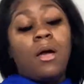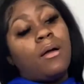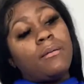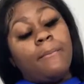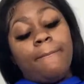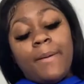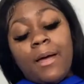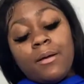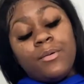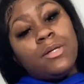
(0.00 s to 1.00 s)
i am
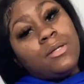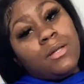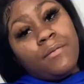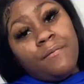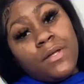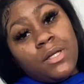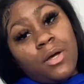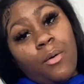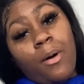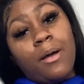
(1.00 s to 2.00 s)
back with another
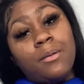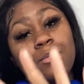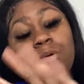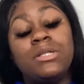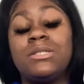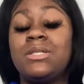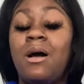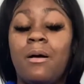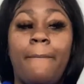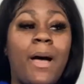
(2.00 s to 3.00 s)
video i am going to
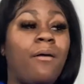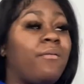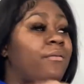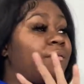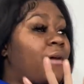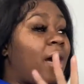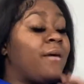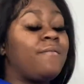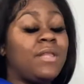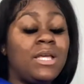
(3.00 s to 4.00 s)
talk about
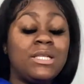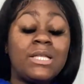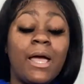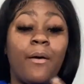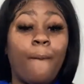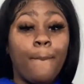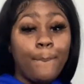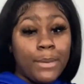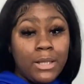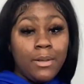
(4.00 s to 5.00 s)
five things that help
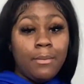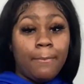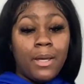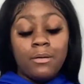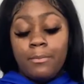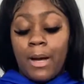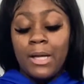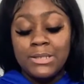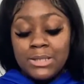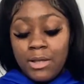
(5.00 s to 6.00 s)
me better
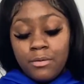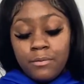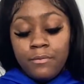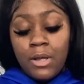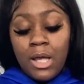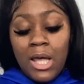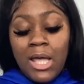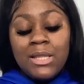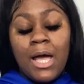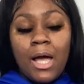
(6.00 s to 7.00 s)
myself
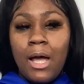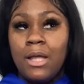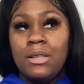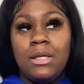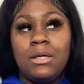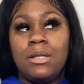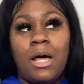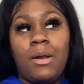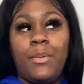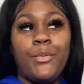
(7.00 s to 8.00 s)
that i think a
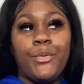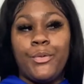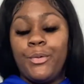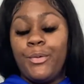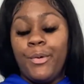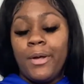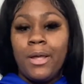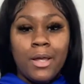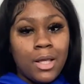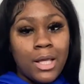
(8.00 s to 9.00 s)
lot of people
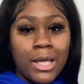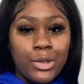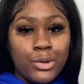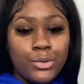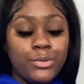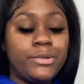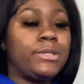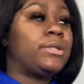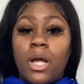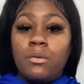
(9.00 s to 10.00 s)
can use
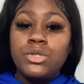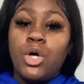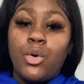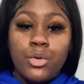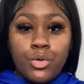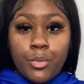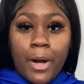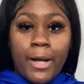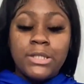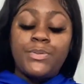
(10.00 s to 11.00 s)
i was going through
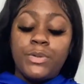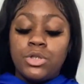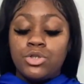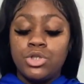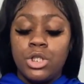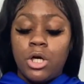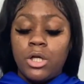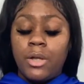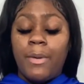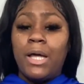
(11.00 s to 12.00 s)
my spiritual
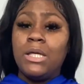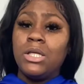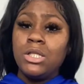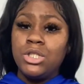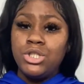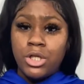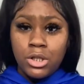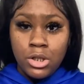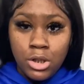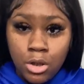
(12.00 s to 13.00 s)
journey my healing
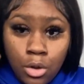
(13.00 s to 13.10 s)
journey